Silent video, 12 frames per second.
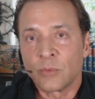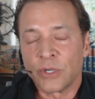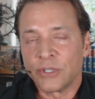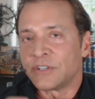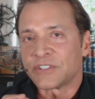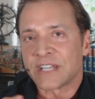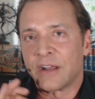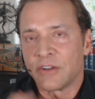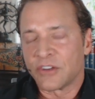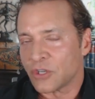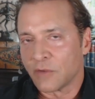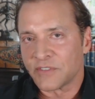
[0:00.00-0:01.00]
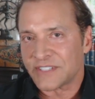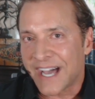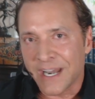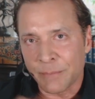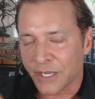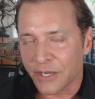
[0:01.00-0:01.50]
What you desire and deserve is
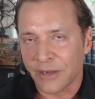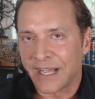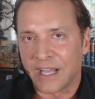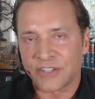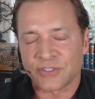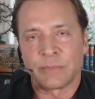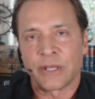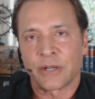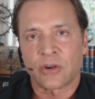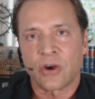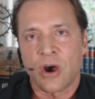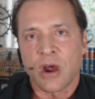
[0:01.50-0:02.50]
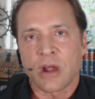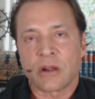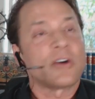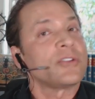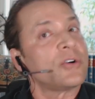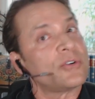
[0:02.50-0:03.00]
not a bigger house or a better
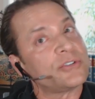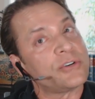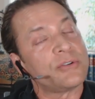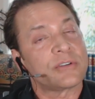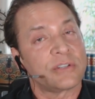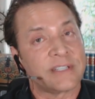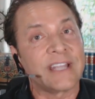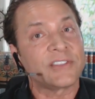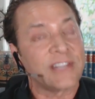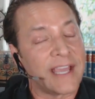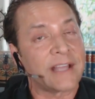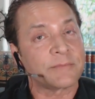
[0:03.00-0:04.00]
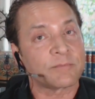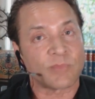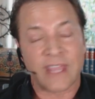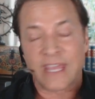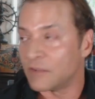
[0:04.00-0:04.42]
car, although you could get that.